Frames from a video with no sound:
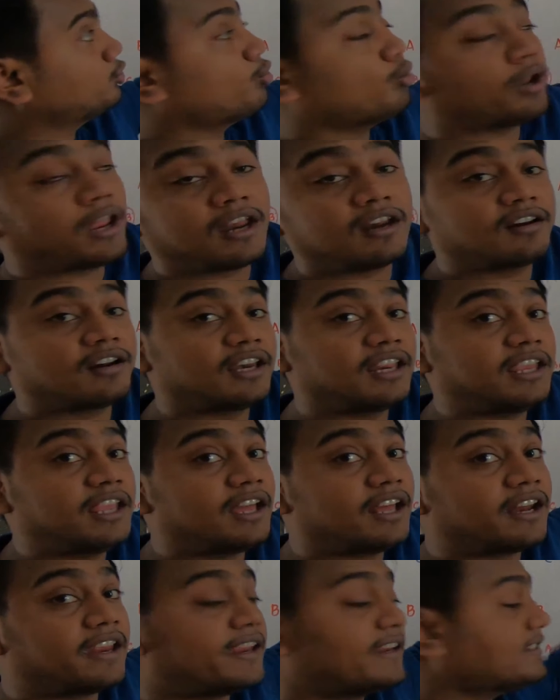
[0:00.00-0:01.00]
You can
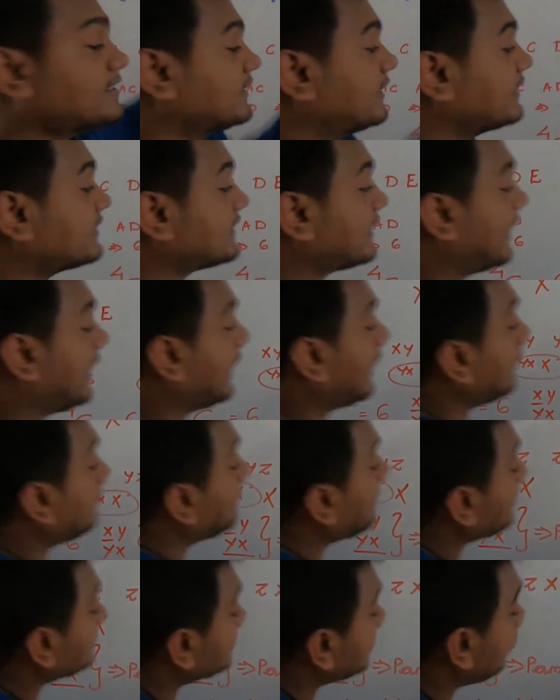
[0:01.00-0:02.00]
rearrange this
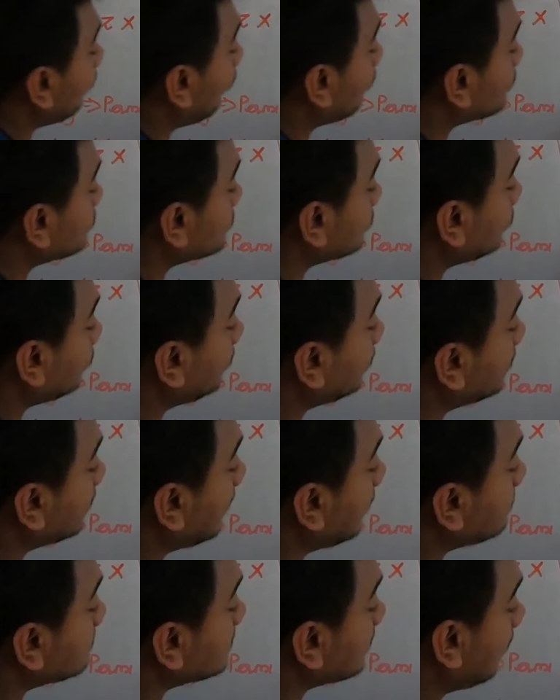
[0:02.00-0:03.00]
ABC also in
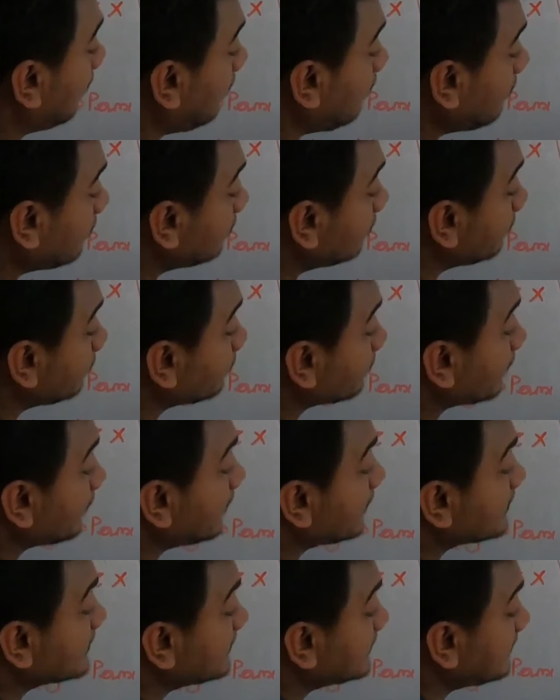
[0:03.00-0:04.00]
terms of
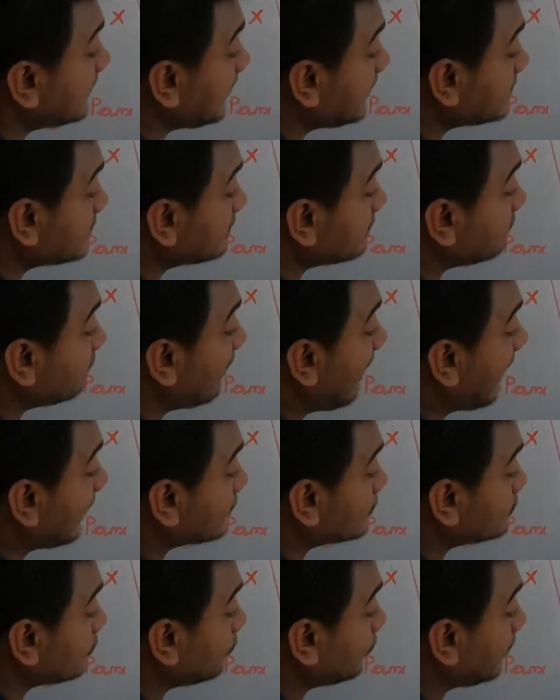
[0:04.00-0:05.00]
3
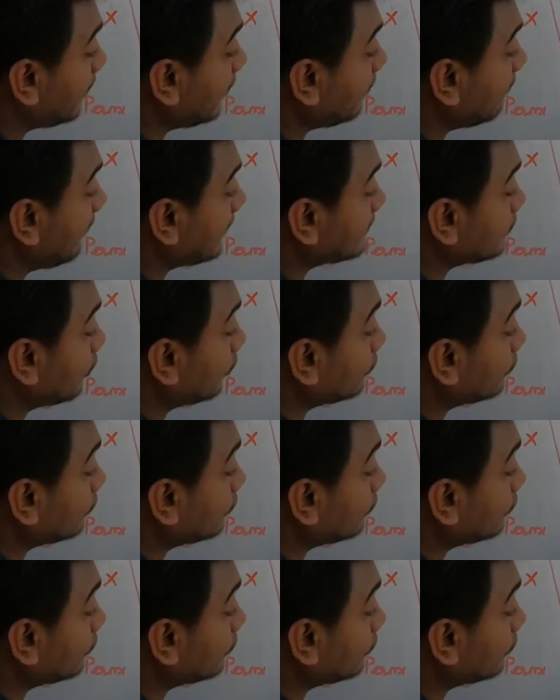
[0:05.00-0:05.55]
factorial